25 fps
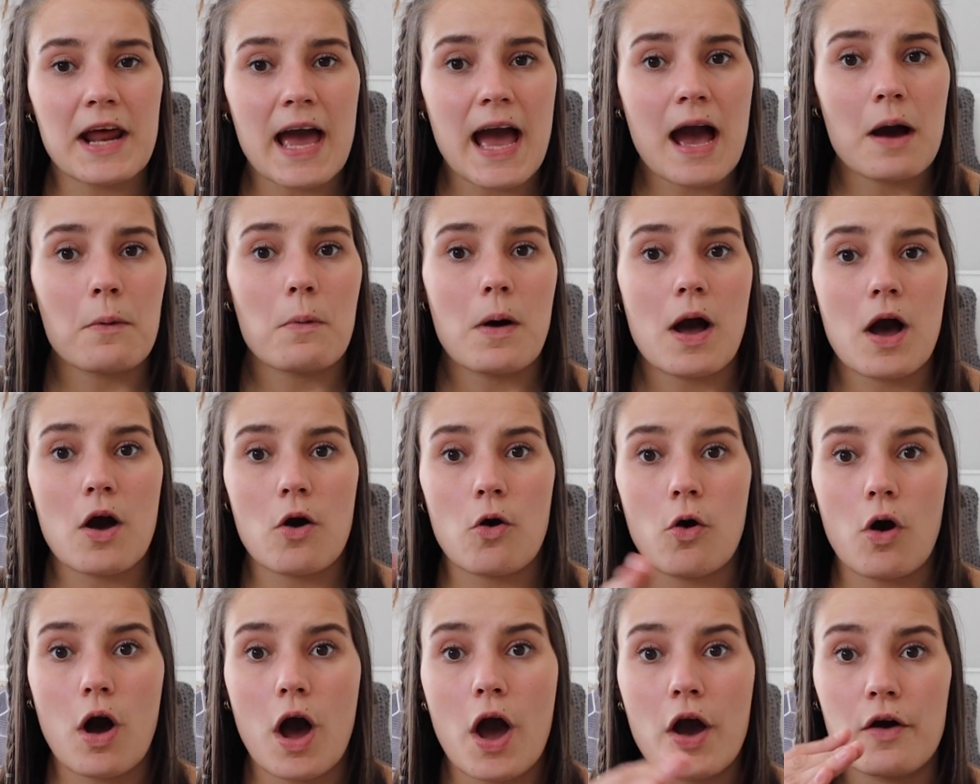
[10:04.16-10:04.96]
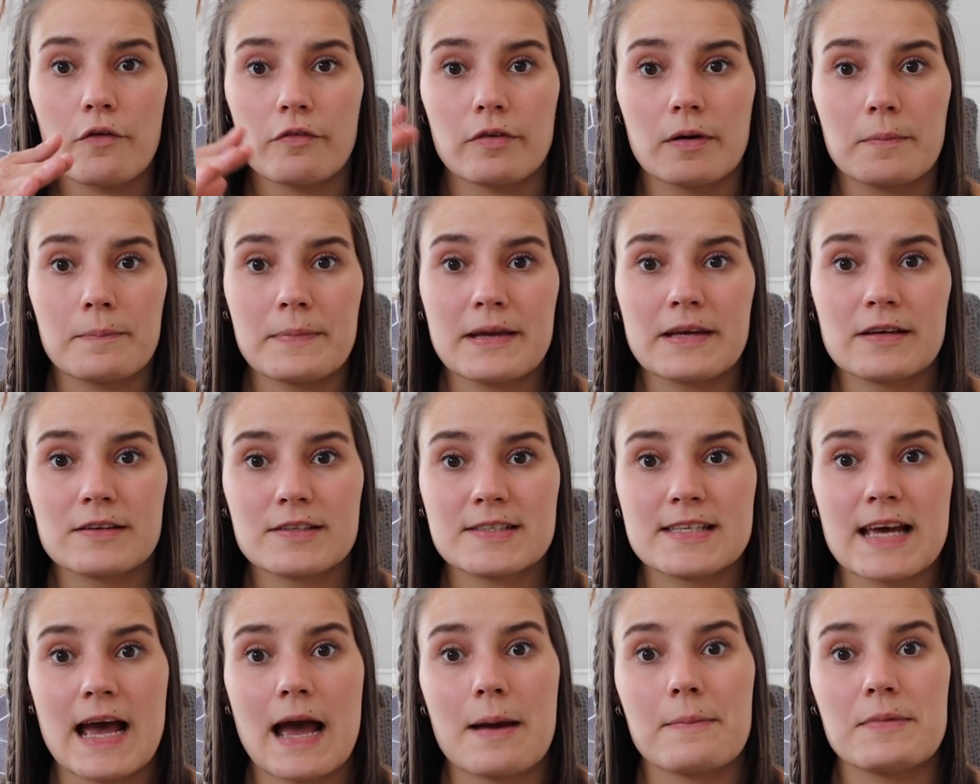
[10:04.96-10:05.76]
an hour or over a meal
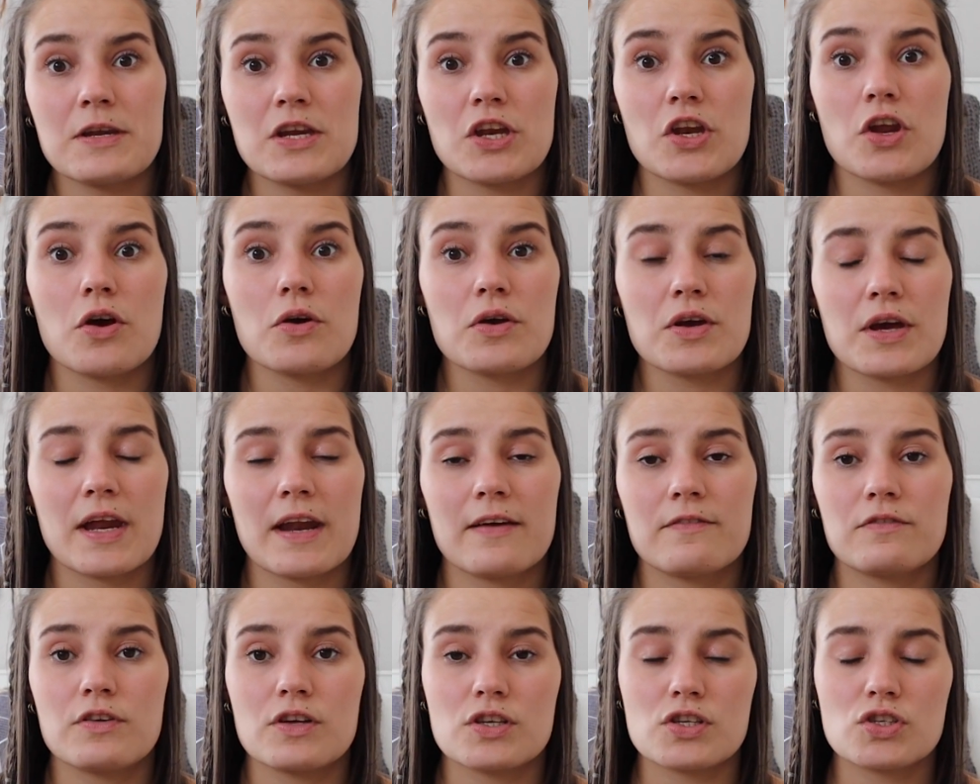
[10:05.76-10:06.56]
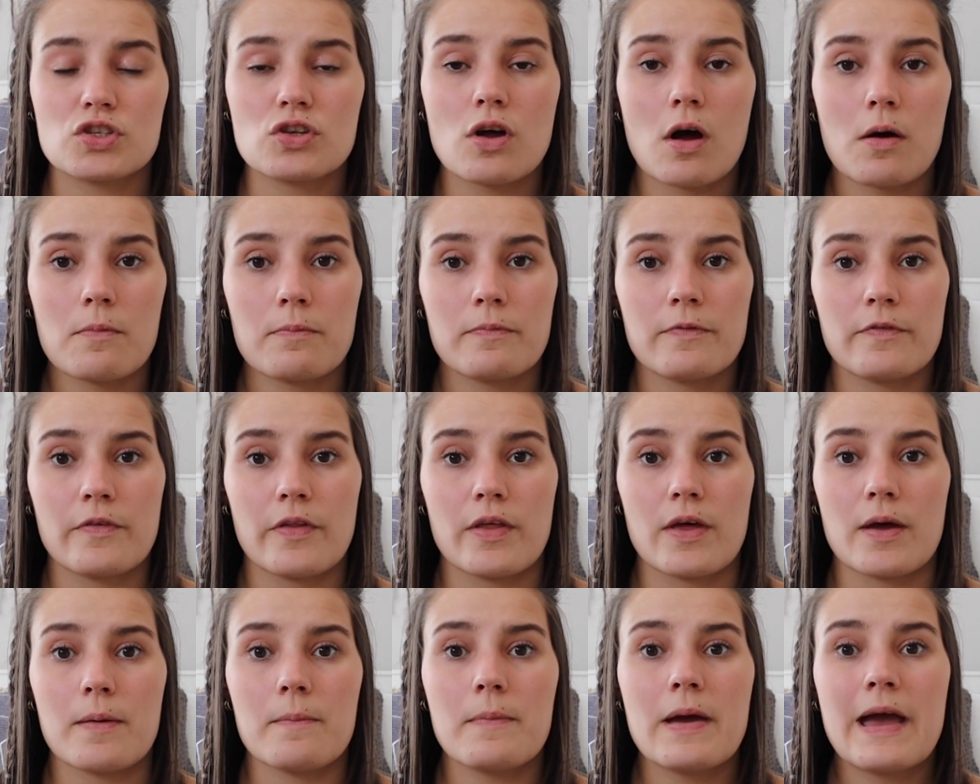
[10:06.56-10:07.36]
time and you know you're going to have to stop for
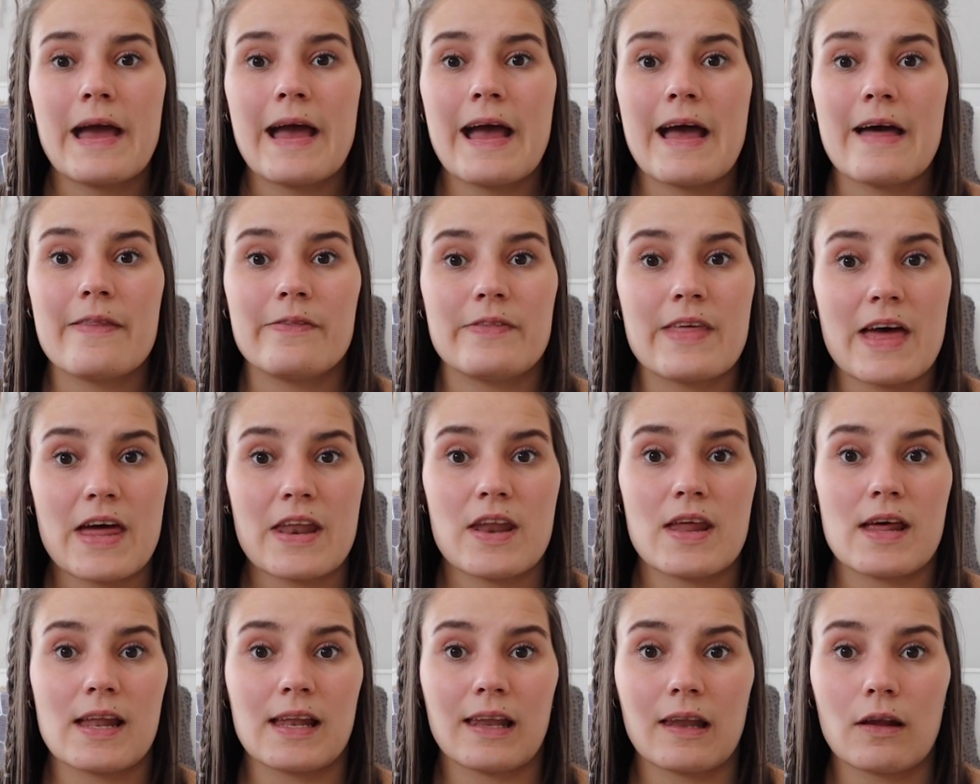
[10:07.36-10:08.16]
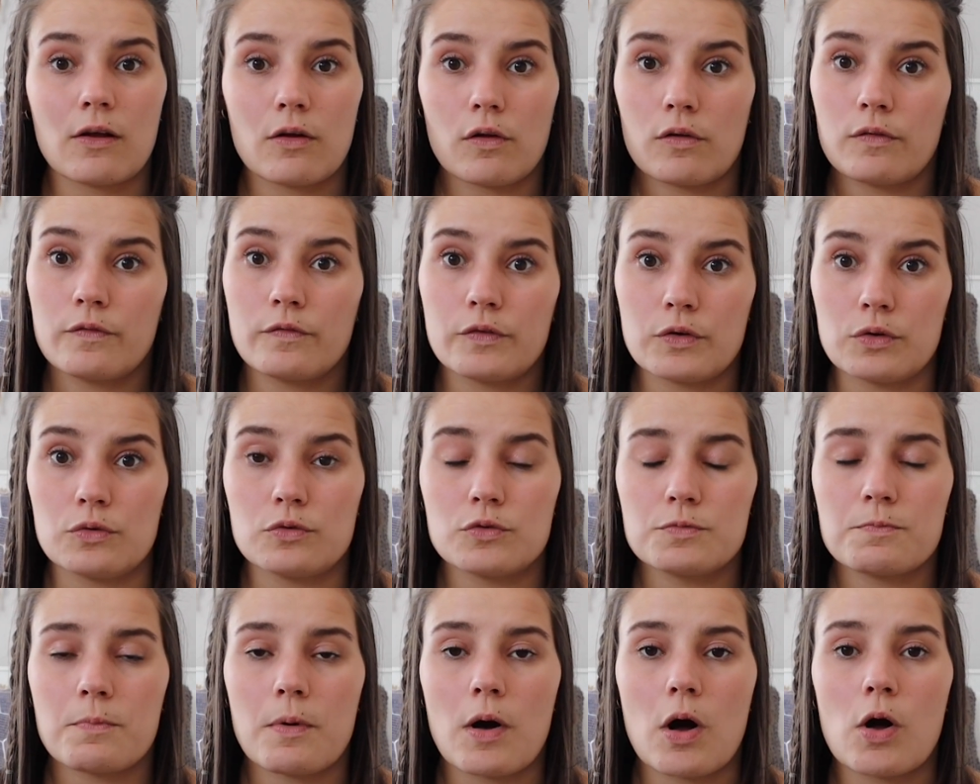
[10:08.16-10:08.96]
them, then a little
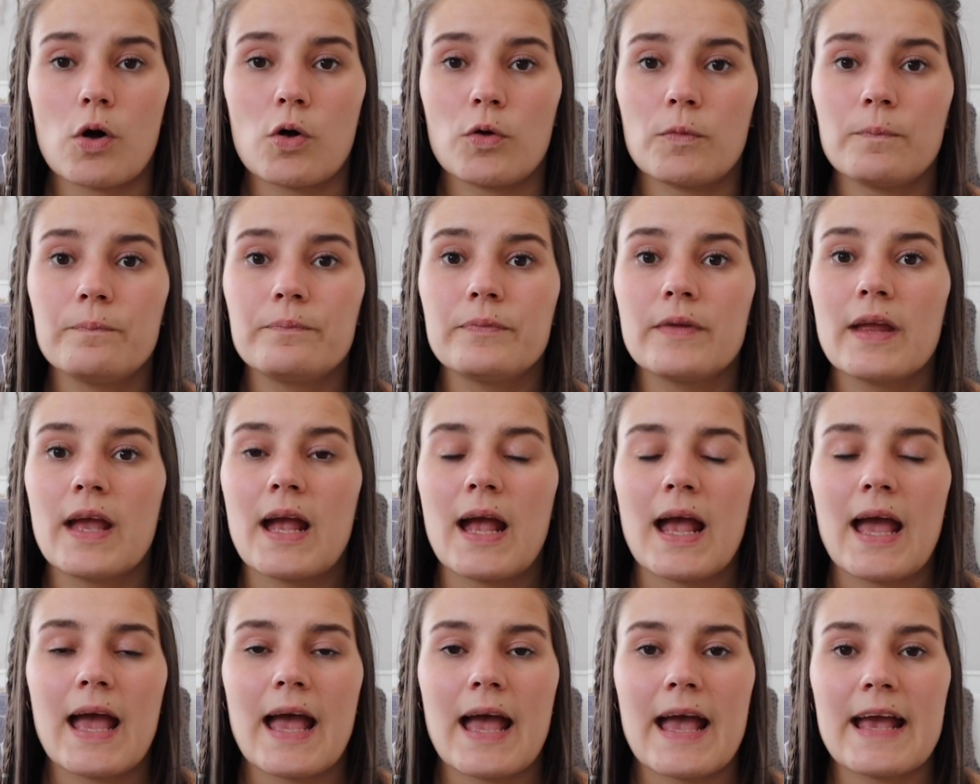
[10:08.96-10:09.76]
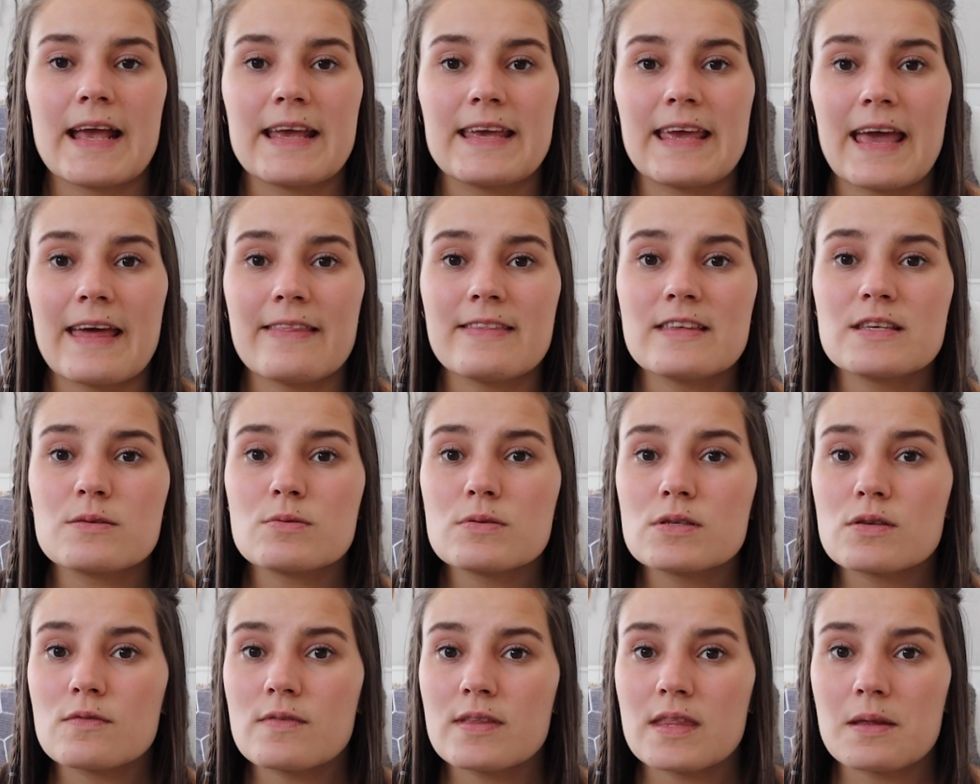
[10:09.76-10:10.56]
food bowl. Again, this
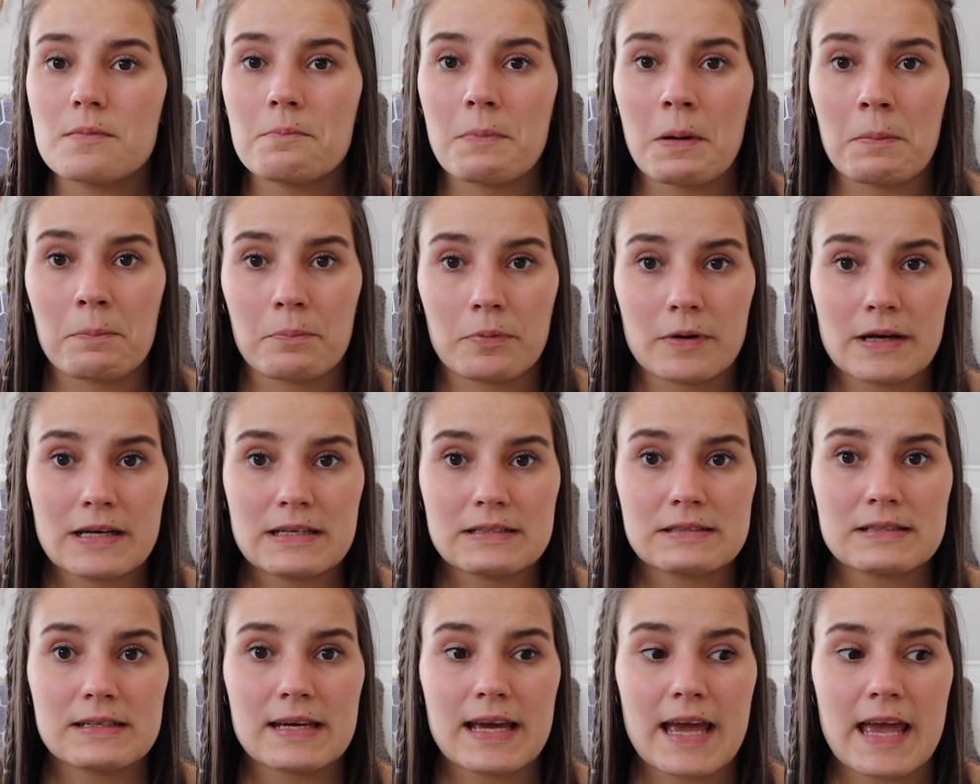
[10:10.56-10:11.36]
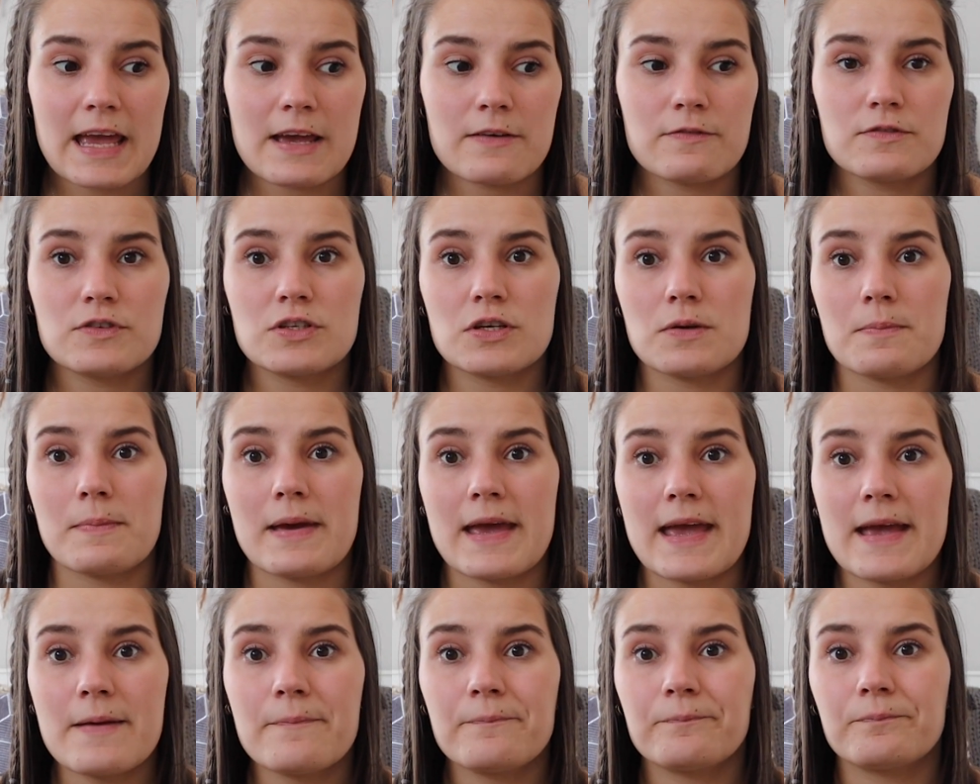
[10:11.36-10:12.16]
was something that my breed gave to
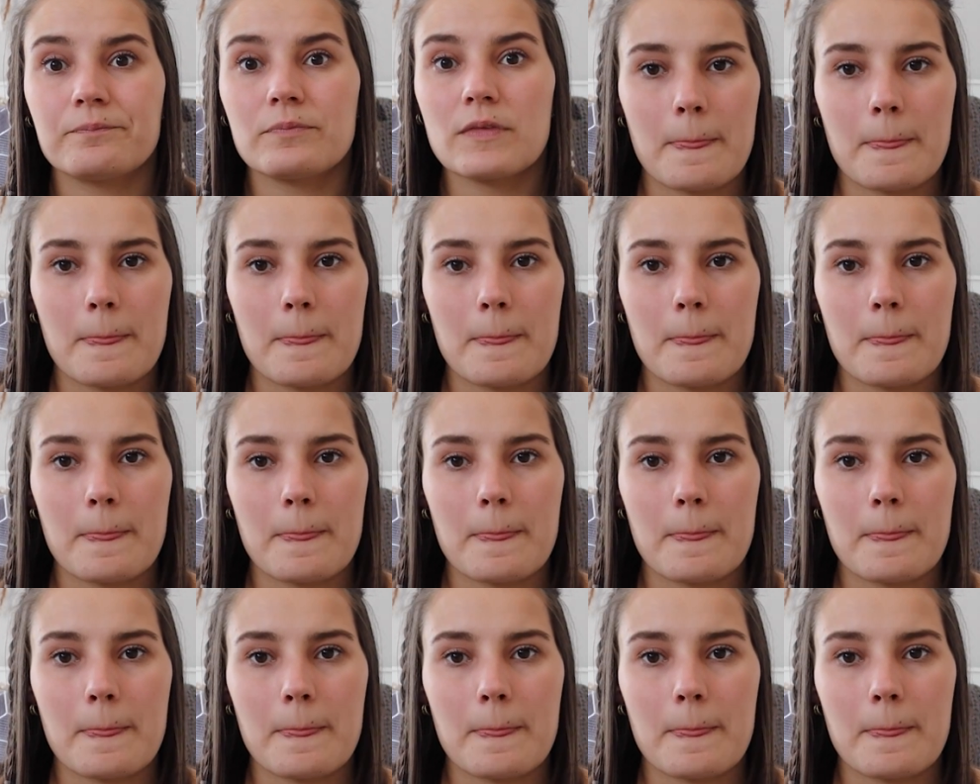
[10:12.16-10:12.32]
me.